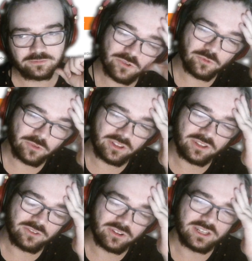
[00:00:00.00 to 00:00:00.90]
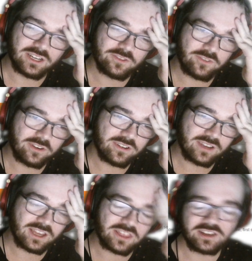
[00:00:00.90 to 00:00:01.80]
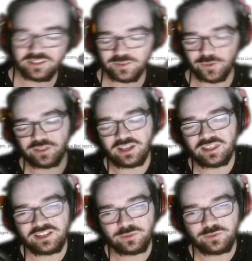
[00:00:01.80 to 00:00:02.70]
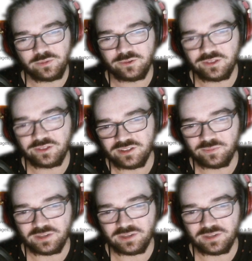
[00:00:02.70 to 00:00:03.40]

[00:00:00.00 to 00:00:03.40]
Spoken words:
Really, really nice figure. I think it's worth it. I think it's probably worth it, but